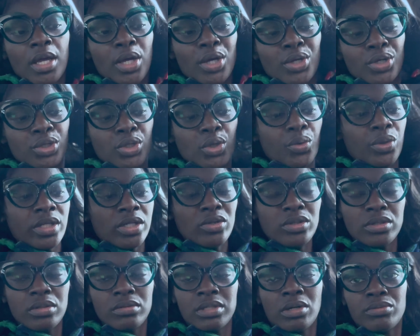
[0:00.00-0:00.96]
know,
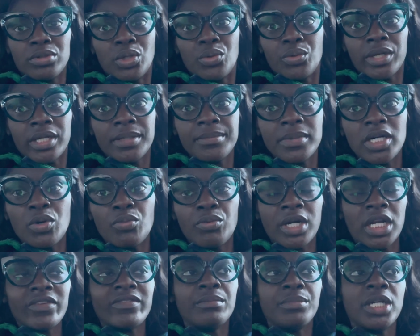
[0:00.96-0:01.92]
don't know them or
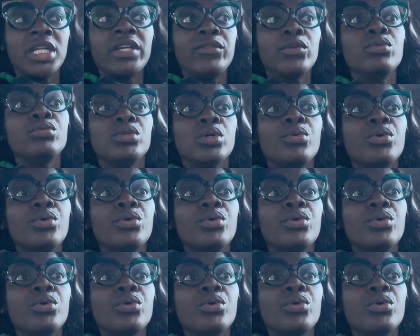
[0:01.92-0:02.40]
whatever. But if you know,